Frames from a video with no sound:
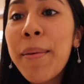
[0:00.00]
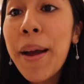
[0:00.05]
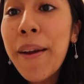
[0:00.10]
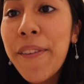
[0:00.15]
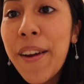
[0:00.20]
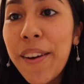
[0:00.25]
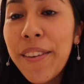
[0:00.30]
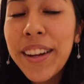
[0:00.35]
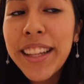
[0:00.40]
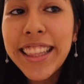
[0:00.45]
my
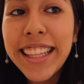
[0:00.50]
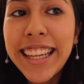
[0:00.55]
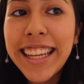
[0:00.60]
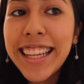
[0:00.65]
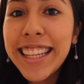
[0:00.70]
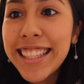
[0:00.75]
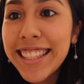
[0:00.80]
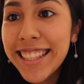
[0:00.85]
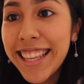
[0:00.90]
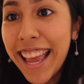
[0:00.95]
favorite
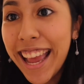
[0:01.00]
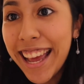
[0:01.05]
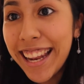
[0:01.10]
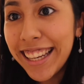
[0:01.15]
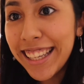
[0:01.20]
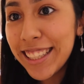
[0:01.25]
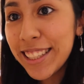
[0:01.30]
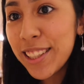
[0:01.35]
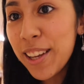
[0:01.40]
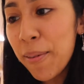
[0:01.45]
things, and
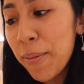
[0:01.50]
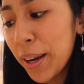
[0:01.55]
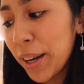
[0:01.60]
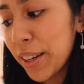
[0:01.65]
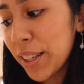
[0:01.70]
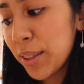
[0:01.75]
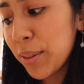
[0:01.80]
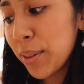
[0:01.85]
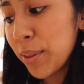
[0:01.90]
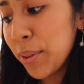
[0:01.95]
this is on my
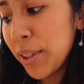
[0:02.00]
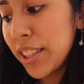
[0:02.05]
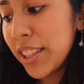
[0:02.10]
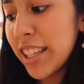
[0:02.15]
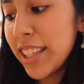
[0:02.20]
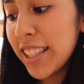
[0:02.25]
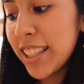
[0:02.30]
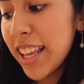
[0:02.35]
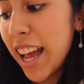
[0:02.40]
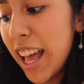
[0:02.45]
Christmas wish
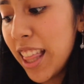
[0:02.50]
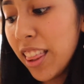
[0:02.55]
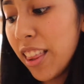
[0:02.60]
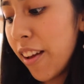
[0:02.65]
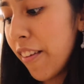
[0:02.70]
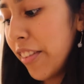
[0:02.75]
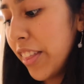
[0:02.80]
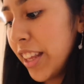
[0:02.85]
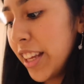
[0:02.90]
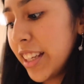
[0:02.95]
list, I
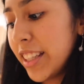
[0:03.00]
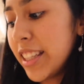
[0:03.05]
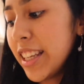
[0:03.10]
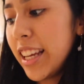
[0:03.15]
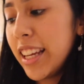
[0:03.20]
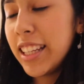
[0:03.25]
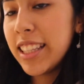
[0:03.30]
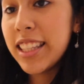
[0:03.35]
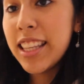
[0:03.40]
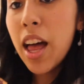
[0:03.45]
love this,
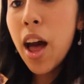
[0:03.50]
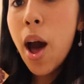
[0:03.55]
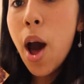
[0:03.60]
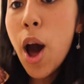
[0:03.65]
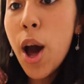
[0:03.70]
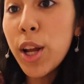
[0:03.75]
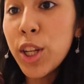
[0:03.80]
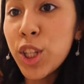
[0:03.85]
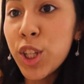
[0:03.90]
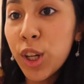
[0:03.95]
it's
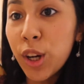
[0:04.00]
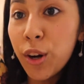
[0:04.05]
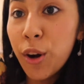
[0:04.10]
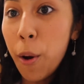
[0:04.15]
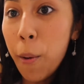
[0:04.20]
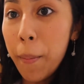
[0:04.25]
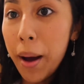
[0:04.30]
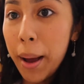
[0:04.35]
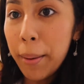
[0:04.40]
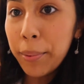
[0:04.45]
a
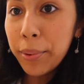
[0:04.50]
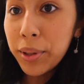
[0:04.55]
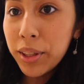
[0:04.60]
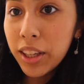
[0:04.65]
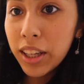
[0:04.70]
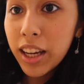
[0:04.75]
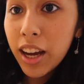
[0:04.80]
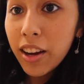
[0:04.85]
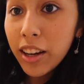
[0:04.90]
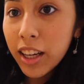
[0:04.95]
journal Bible.
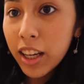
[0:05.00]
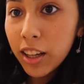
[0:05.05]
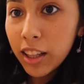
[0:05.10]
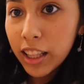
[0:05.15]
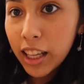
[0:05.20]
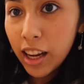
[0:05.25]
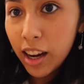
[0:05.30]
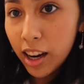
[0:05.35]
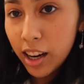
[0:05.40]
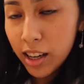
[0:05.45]
Look how cute
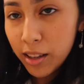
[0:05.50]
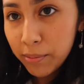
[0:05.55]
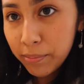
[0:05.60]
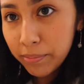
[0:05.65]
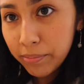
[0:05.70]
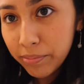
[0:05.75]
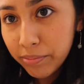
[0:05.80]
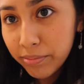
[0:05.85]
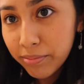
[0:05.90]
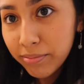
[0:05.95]
they are.
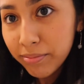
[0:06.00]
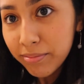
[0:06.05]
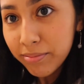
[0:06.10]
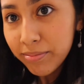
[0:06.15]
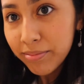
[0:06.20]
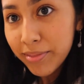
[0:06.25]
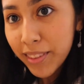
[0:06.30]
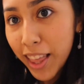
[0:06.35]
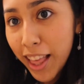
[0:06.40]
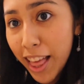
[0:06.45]

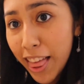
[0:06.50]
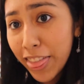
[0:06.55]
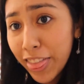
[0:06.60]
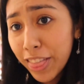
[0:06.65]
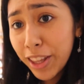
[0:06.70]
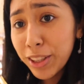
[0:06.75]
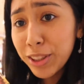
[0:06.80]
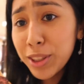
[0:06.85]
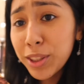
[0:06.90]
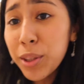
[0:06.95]

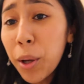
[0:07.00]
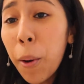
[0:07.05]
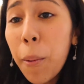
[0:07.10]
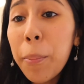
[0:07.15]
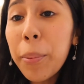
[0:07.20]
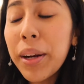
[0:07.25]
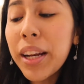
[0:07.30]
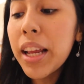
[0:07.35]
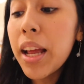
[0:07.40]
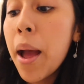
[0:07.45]
They're so
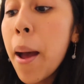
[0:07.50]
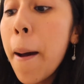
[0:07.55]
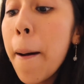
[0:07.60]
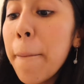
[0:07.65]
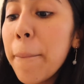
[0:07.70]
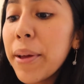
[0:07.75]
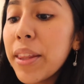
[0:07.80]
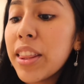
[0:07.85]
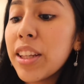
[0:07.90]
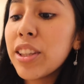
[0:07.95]
pretty,
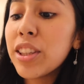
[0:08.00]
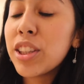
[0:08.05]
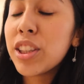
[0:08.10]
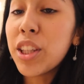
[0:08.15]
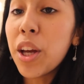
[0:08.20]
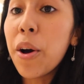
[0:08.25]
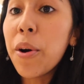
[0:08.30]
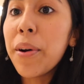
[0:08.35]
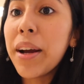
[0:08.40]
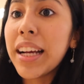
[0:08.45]
but they're
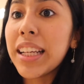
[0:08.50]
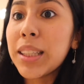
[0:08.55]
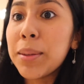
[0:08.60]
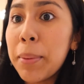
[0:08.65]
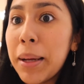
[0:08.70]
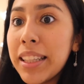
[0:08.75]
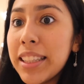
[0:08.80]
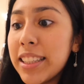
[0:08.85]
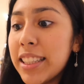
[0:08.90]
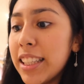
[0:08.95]
so
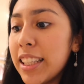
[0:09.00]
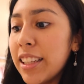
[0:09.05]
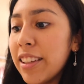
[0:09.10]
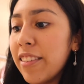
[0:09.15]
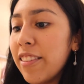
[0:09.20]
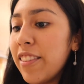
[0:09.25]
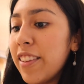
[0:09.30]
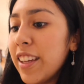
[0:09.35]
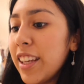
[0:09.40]
expensive.